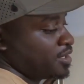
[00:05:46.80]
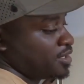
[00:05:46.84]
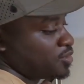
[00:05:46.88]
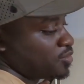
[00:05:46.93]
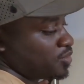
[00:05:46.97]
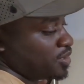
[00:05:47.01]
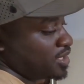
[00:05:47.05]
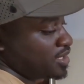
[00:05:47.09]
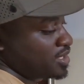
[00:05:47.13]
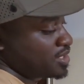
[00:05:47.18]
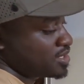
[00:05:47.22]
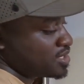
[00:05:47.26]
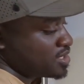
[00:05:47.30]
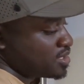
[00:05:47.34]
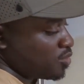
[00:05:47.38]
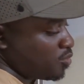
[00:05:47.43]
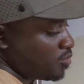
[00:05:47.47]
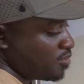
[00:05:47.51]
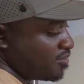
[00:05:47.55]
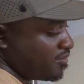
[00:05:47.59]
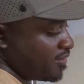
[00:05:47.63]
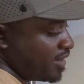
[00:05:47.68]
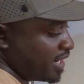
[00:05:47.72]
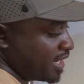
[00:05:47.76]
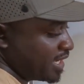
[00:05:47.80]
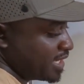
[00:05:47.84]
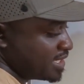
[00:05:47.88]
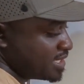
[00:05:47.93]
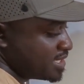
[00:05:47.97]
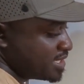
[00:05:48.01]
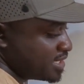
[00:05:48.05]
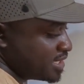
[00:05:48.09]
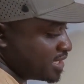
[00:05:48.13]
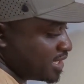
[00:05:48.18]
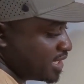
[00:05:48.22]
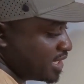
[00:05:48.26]
to its
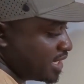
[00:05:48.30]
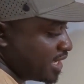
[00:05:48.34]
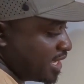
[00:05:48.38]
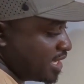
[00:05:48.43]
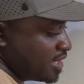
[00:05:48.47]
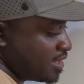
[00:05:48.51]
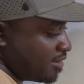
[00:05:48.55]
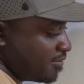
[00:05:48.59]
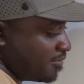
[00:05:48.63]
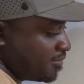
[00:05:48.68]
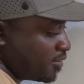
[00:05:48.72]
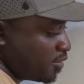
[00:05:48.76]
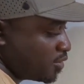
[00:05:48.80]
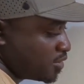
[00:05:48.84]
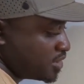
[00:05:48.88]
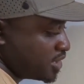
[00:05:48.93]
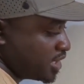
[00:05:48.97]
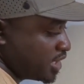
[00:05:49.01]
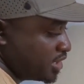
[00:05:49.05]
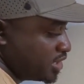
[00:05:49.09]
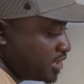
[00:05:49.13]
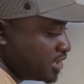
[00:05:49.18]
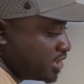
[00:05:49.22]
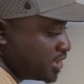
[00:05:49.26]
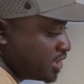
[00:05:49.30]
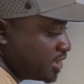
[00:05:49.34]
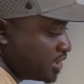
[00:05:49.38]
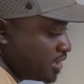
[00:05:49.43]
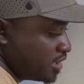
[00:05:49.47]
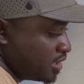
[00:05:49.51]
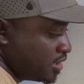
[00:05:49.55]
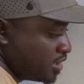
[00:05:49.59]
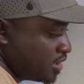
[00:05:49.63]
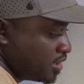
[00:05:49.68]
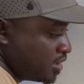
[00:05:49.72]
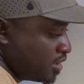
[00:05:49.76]
equivalent in either voltage
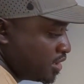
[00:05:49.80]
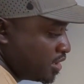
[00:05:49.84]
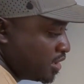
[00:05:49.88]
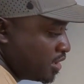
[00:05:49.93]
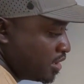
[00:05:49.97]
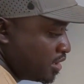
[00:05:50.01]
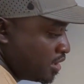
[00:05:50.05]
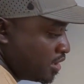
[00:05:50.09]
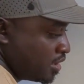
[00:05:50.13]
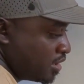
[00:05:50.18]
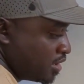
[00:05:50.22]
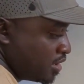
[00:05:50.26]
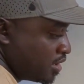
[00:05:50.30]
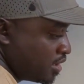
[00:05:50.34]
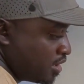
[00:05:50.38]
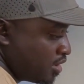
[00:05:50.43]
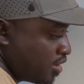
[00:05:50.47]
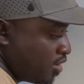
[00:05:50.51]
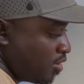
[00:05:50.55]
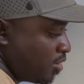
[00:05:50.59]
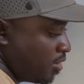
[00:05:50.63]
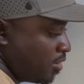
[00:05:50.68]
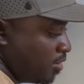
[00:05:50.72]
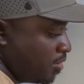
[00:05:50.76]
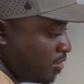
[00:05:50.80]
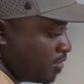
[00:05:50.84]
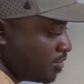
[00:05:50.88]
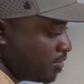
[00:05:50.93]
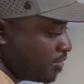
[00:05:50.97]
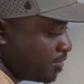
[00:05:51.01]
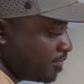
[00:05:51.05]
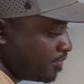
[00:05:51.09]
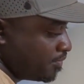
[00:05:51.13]
or